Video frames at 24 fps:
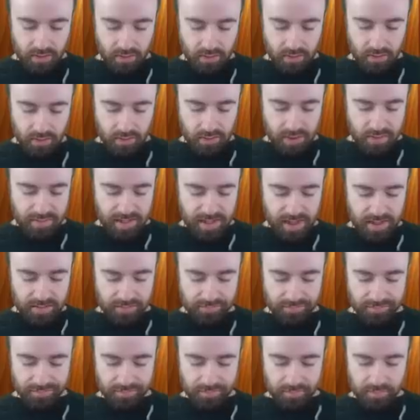Oh, come on.
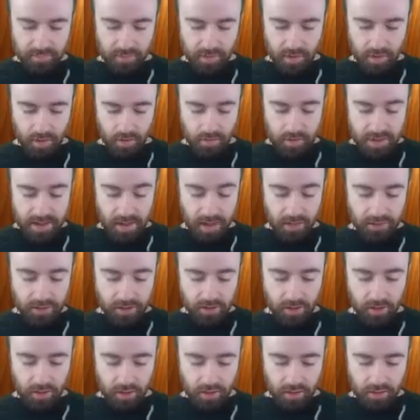Oh, another
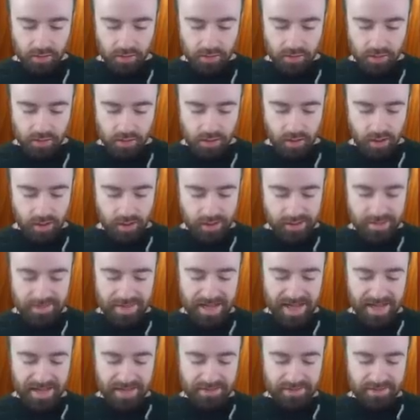Carl. Oh, come
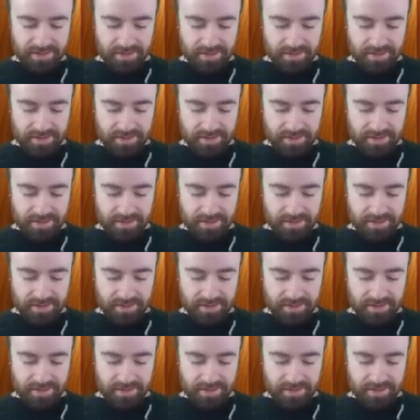on.